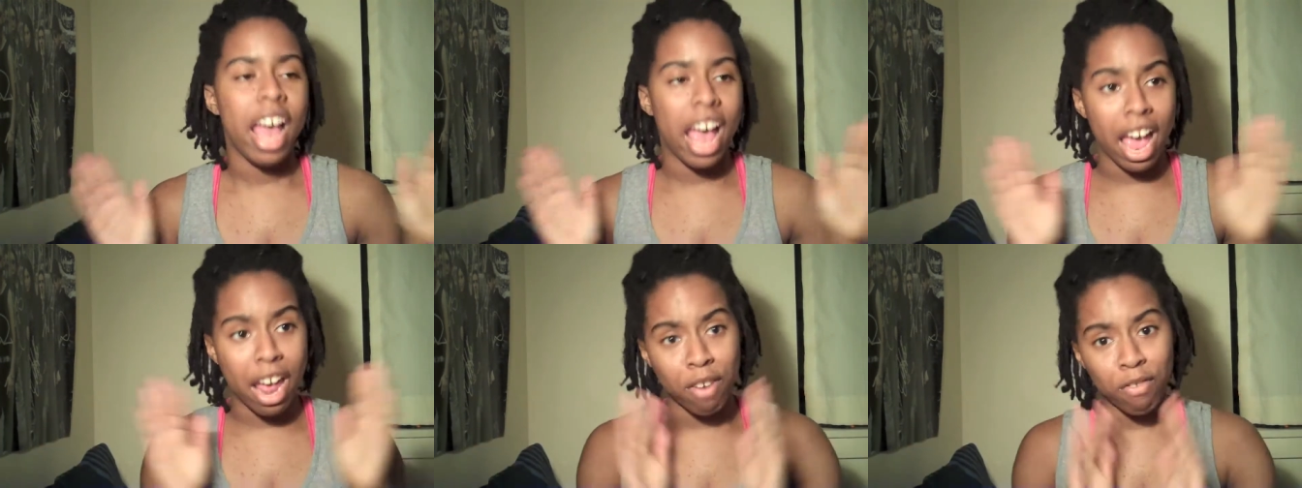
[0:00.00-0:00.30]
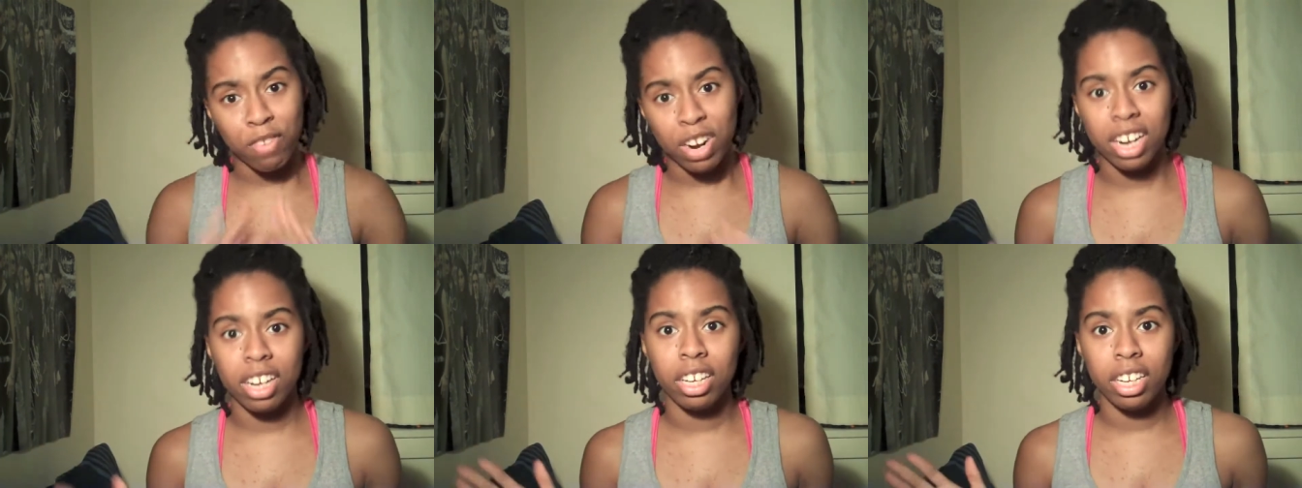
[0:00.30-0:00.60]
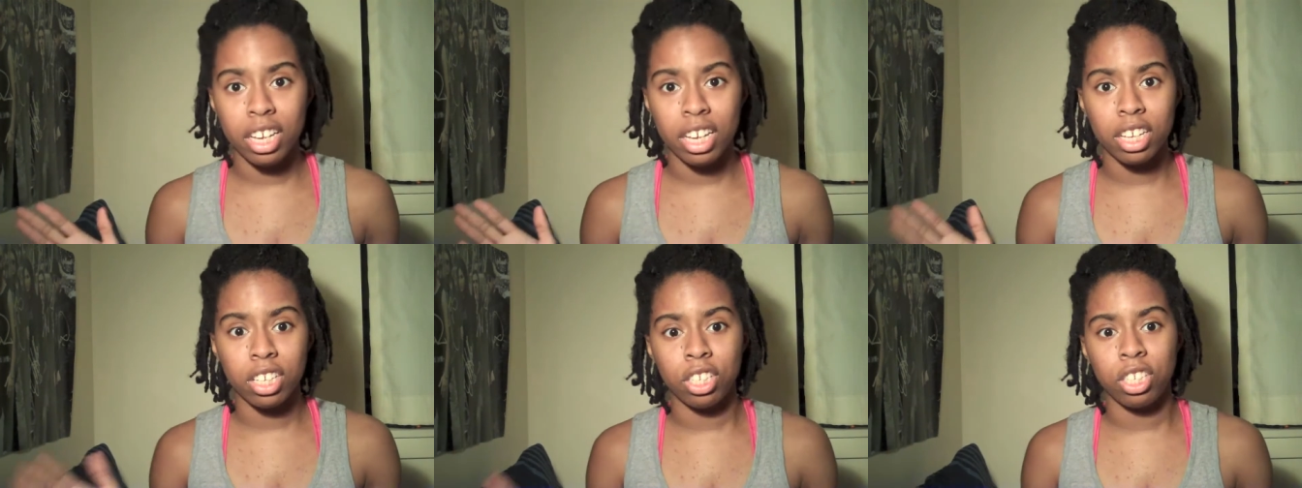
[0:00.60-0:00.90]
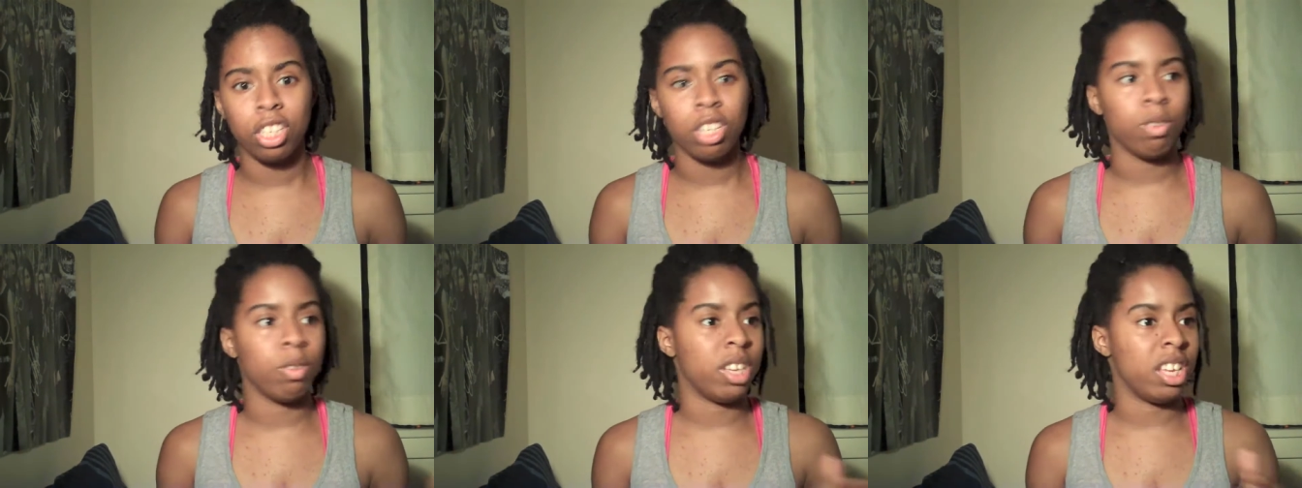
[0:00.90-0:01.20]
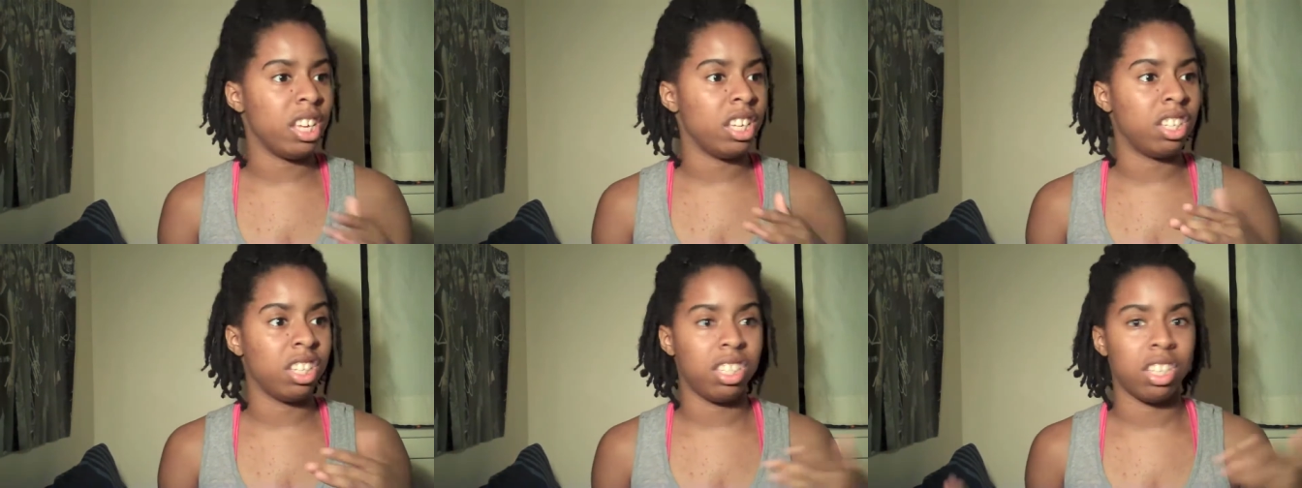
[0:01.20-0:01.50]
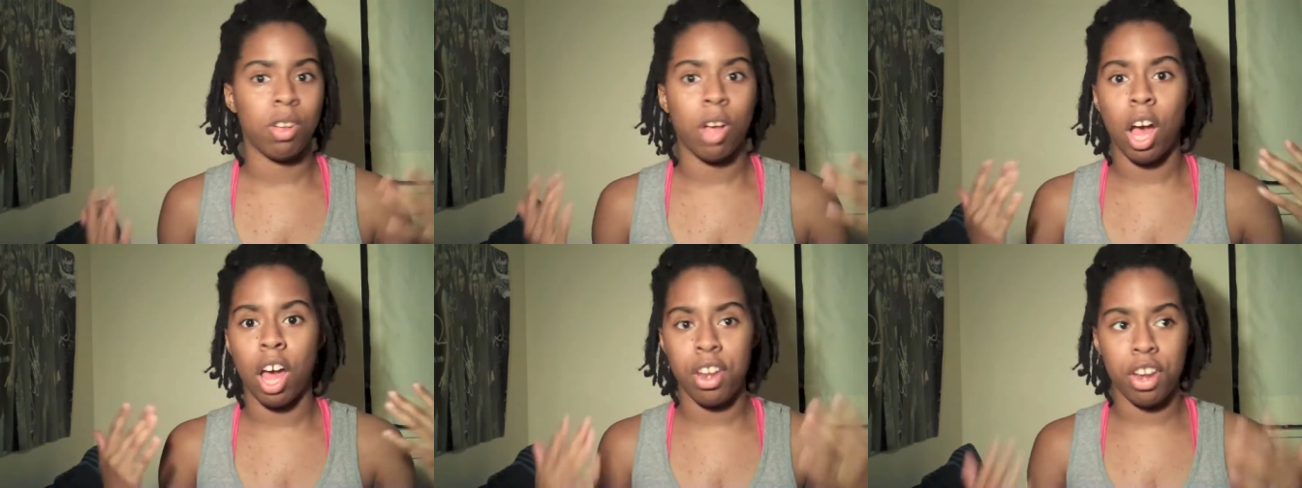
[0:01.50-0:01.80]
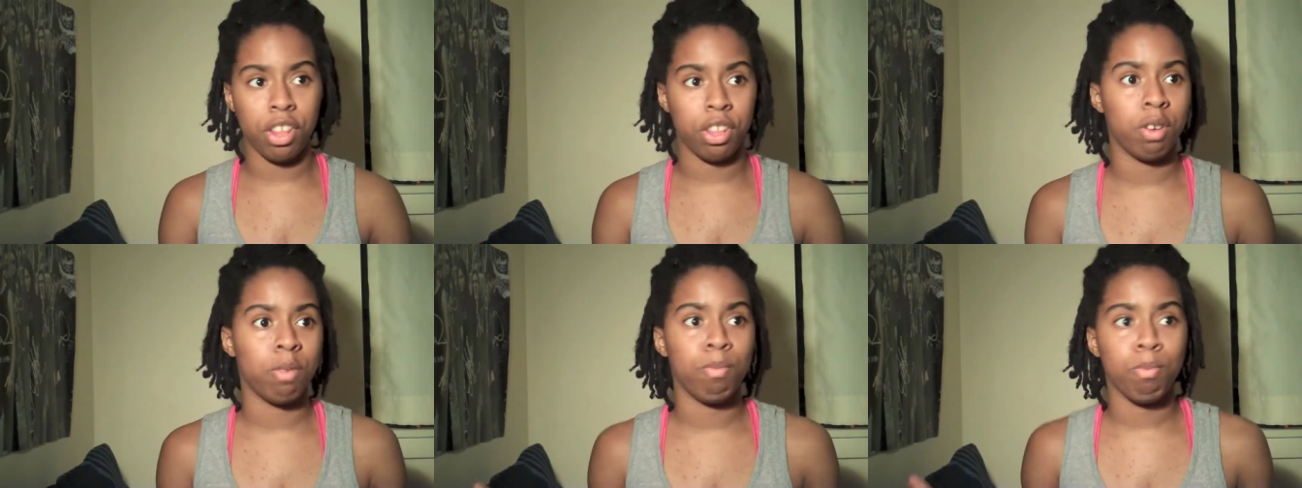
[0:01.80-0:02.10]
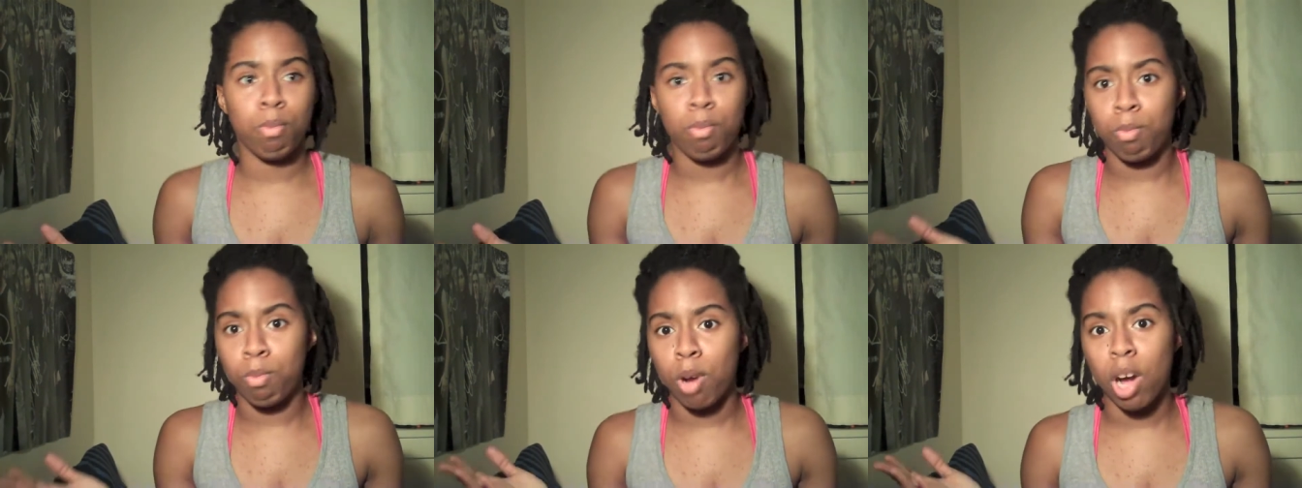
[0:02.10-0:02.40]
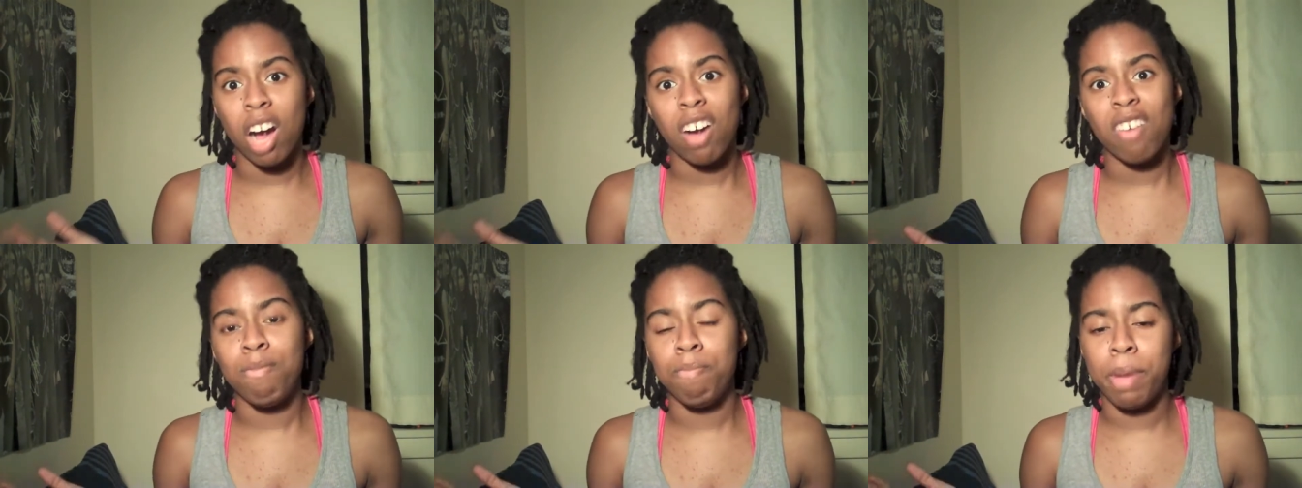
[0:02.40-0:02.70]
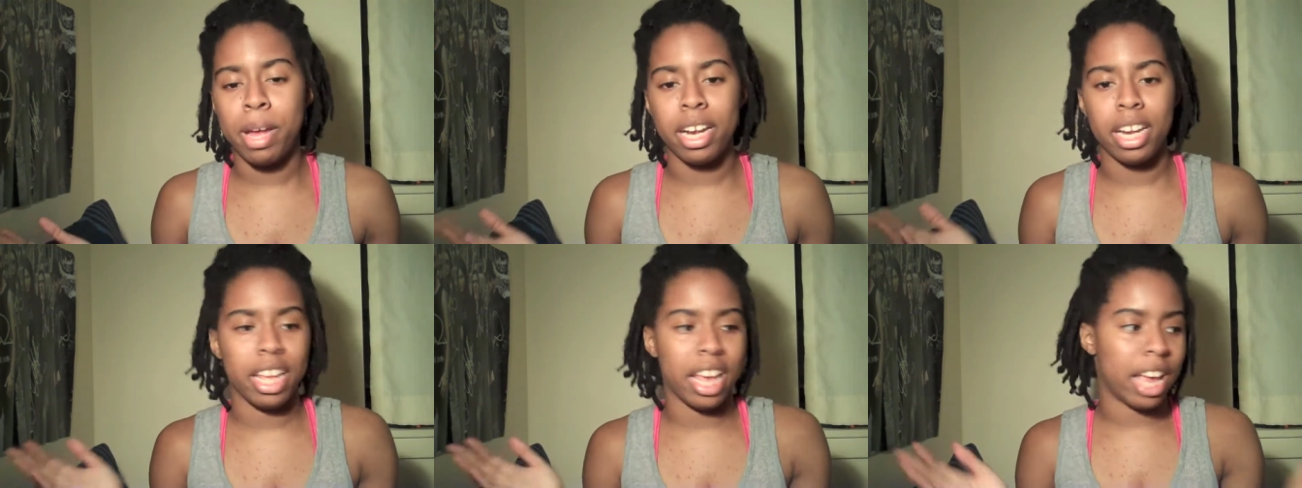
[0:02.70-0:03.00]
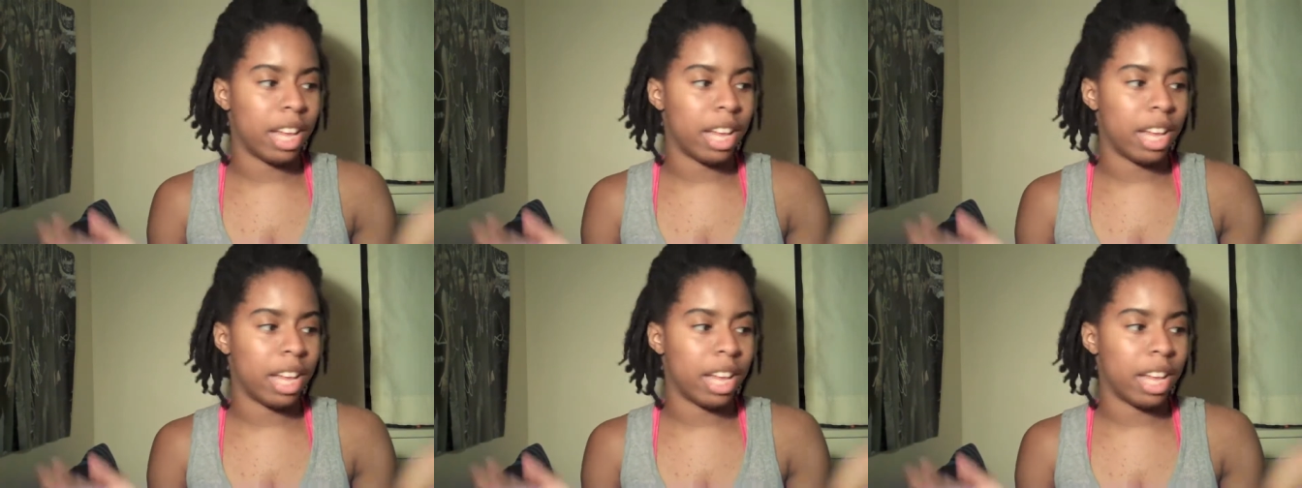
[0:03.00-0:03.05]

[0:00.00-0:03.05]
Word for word: And Renly is too. He's just another of many.